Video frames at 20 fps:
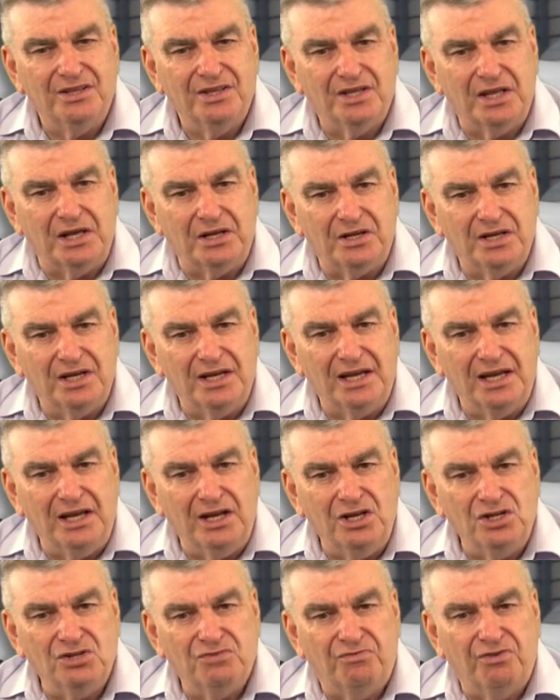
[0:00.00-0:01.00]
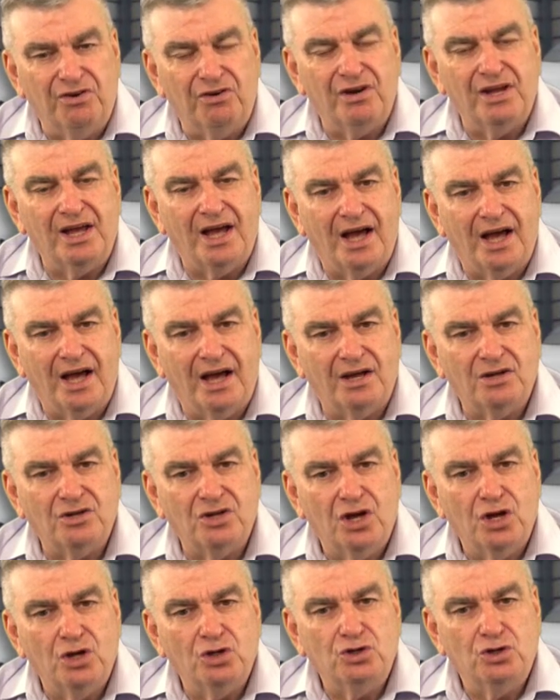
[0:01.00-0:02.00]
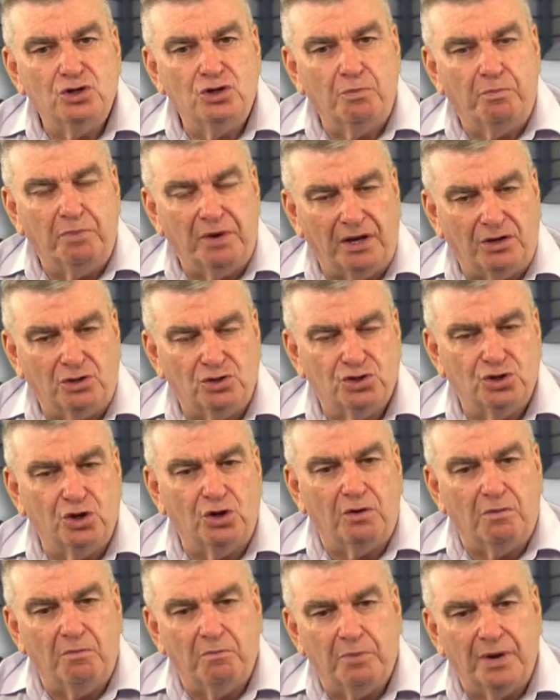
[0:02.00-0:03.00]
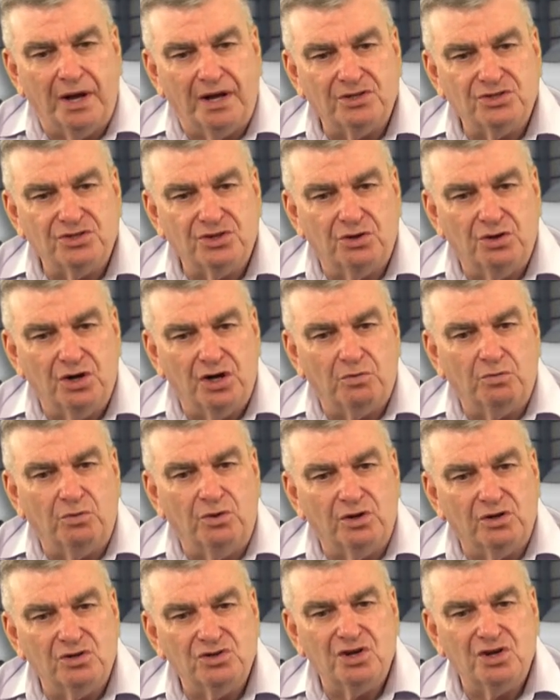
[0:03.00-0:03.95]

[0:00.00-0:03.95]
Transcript: that it is very hard to depict certain parts of the network.